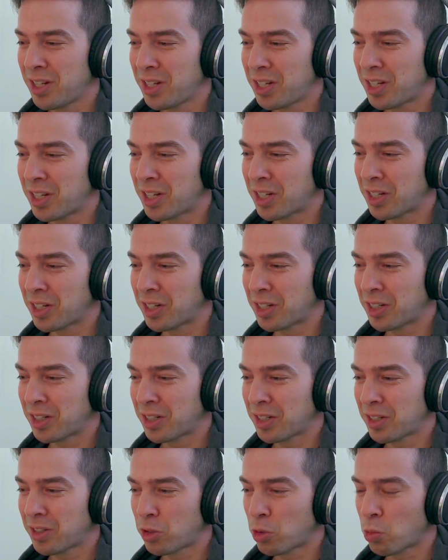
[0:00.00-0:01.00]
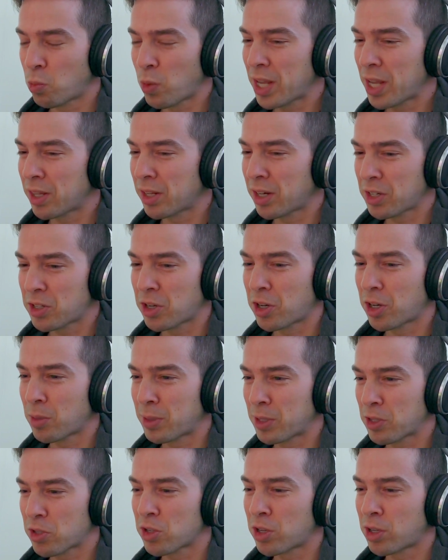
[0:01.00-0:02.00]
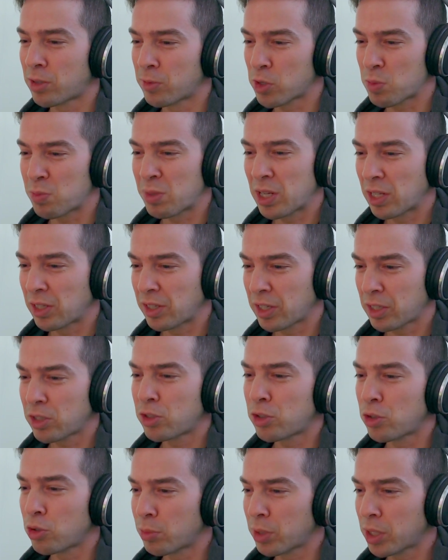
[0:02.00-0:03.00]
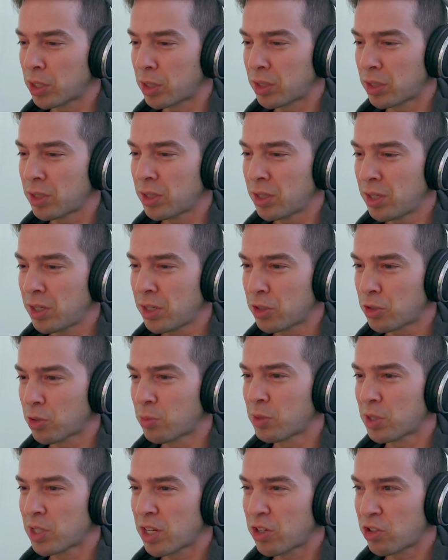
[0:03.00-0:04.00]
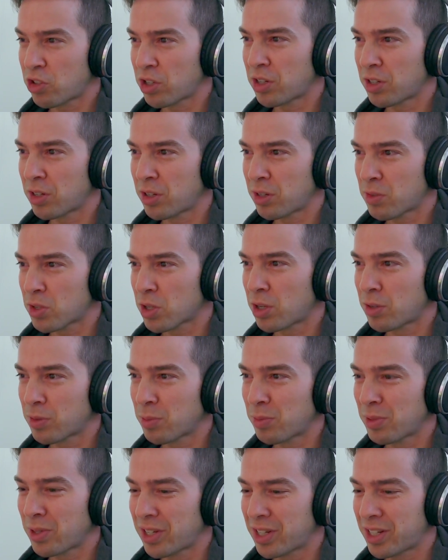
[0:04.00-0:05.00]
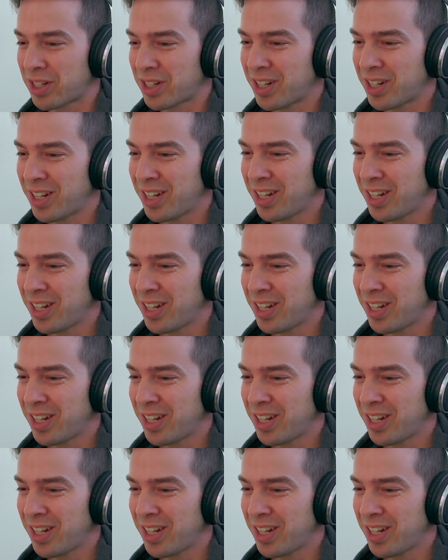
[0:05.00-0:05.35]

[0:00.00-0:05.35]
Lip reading: in the way that I talk about solvers being like a human interpretation of solver play.